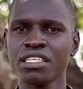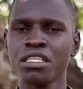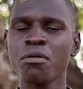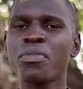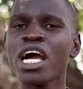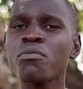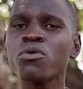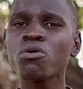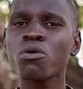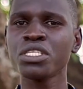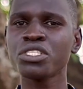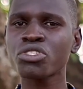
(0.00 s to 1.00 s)
The
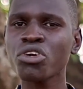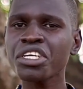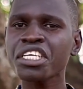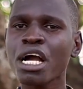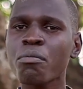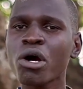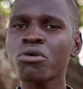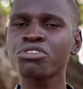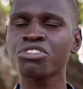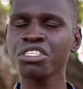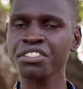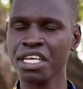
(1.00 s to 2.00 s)
Bible is talking
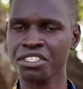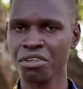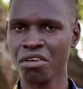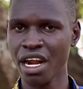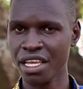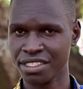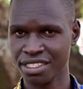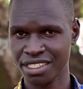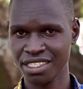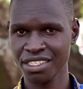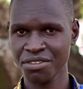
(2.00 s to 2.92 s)
about Jesus Christ,